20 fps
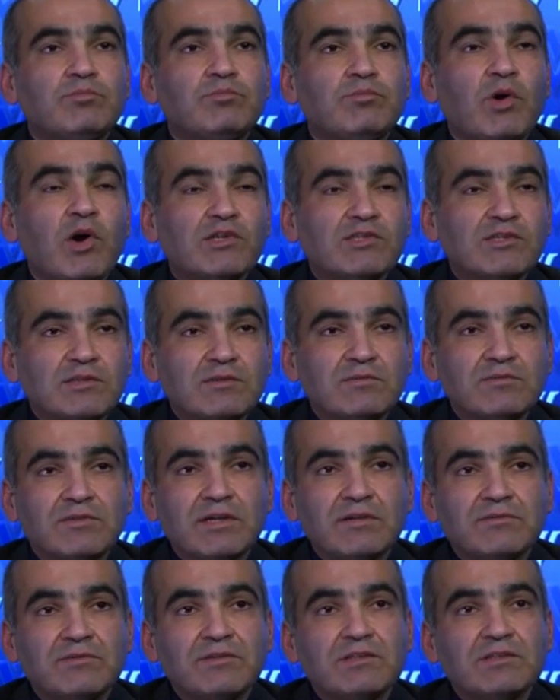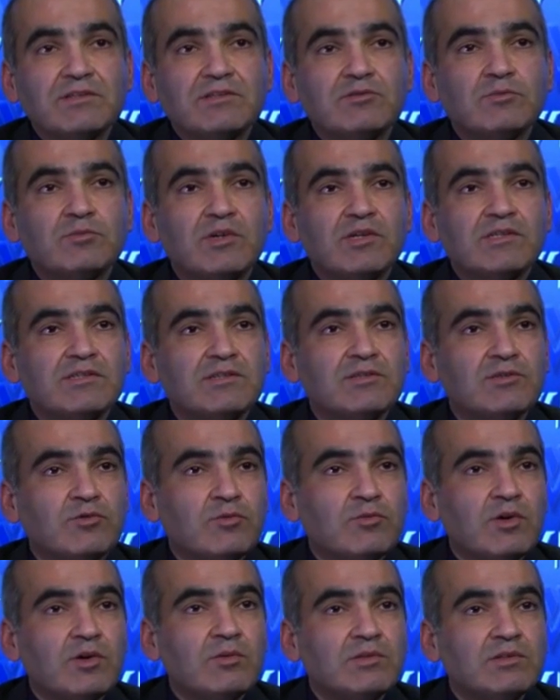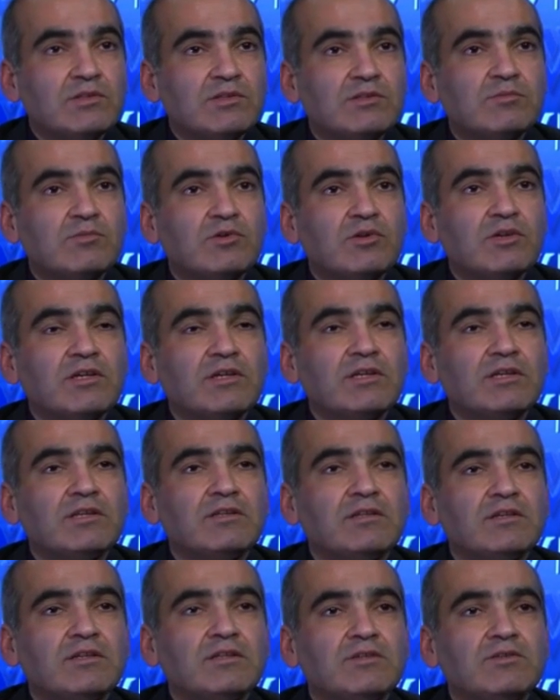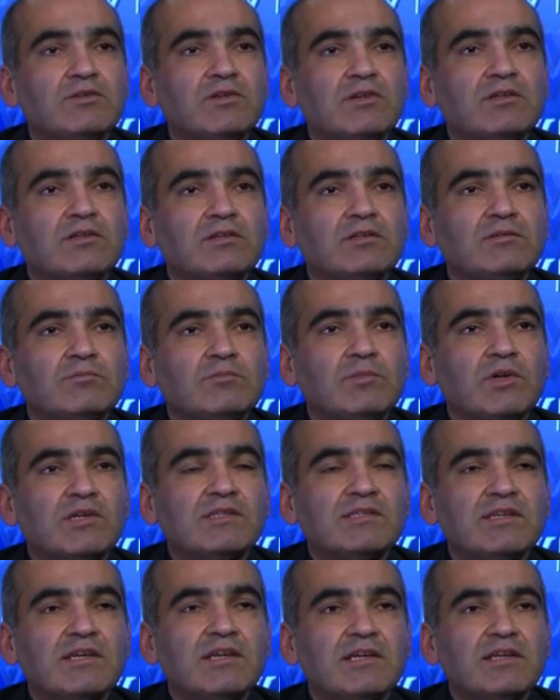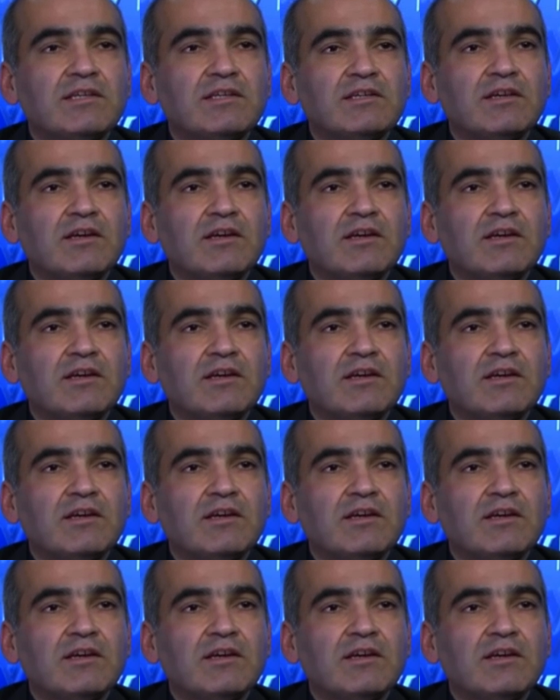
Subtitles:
positive reference to President Obama this morning in Iran by saying